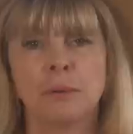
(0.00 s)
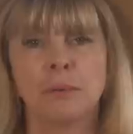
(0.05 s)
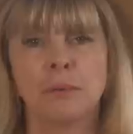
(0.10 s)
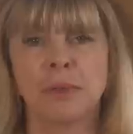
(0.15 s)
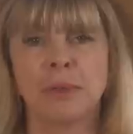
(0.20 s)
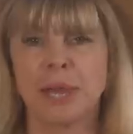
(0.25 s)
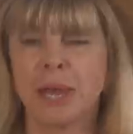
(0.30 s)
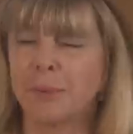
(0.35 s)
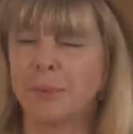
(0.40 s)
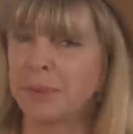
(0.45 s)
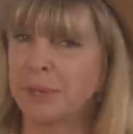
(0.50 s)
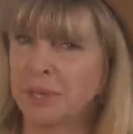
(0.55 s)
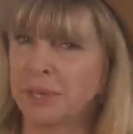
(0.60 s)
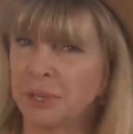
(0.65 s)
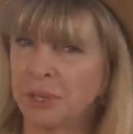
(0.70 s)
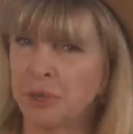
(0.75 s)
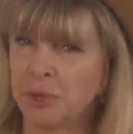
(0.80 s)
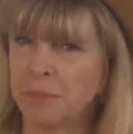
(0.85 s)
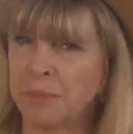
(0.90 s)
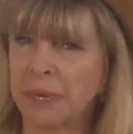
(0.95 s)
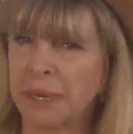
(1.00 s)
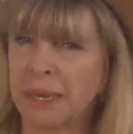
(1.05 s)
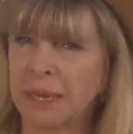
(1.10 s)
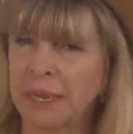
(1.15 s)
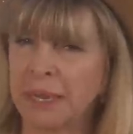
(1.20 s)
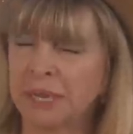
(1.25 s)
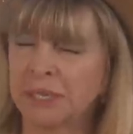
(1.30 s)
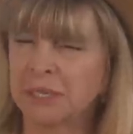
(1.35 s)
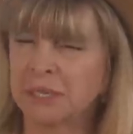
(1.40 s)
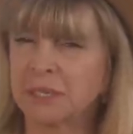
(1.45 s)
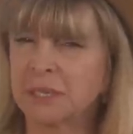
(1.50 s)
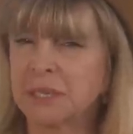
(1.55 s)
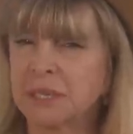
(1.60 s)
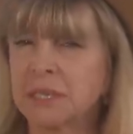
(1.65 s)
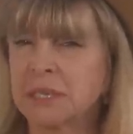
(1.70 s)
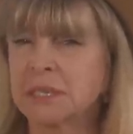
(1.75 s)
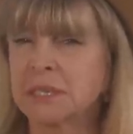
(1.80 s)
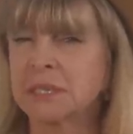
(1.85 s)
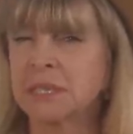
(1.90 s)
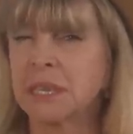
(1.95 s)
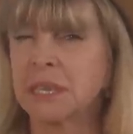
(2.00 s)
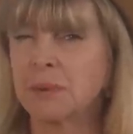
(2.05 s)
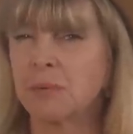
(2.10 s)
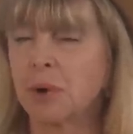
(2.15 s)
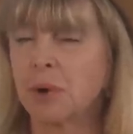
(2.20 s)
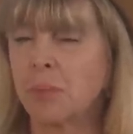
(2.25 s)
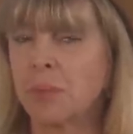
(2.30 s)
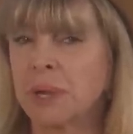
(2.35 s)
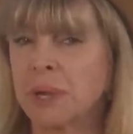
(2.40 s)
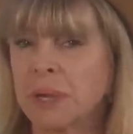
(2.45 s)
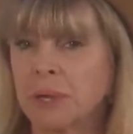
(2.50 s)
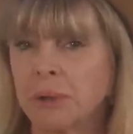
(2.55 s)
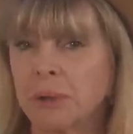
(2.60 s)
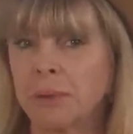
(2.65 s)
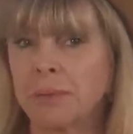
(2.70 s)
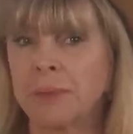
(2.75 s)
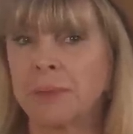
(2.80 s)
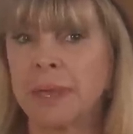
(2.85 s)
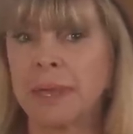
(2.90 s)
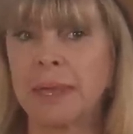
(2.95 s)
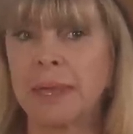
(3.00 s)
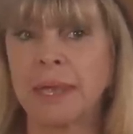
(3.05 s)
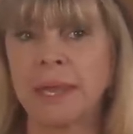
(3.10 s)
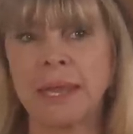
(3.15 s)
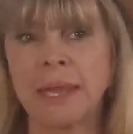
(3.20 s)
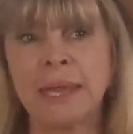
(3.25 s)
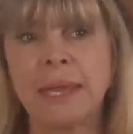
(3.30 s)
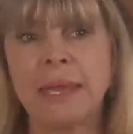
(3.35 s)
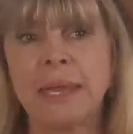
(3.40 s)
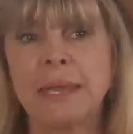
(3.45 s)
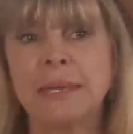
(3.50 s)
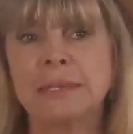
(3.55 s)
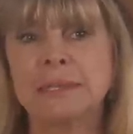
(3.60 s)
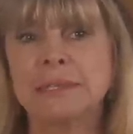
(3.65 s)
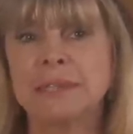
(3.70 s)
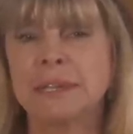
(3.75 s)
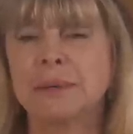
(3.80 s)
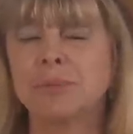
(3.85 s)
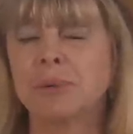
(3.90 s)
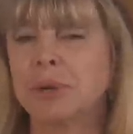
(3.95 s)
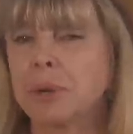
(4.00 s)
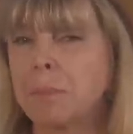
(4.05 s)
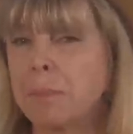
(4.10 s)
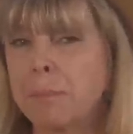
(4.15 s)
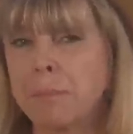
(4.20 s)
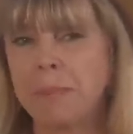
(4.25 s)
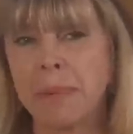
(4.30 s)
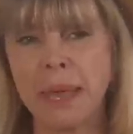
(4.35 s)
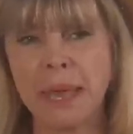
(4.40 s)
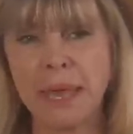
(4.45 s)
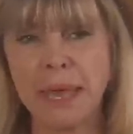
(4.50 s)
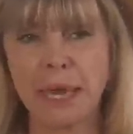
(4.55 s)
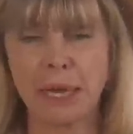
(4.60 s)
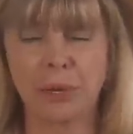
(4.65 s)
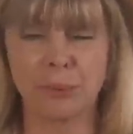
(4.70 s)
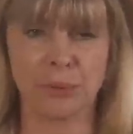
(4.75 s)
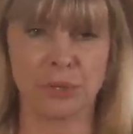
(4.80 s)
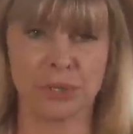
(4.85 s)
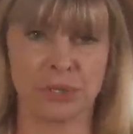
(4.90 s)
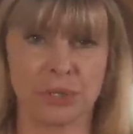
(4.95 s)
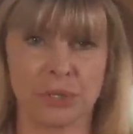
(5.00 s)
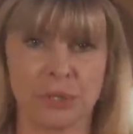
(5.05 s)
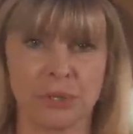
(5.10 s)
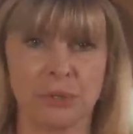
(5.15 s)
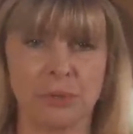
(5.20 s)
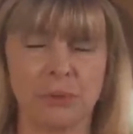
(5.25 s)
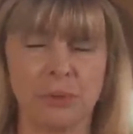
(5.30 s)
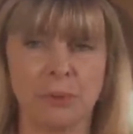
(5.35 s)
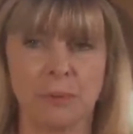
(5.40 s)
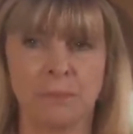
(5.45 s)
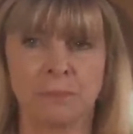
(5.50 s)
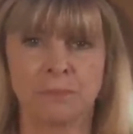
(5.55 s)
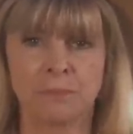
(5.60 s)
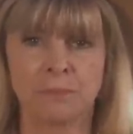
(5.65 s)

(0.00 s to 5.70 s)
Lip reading: without being humiliated. So you see what went on there? He did what a man would do,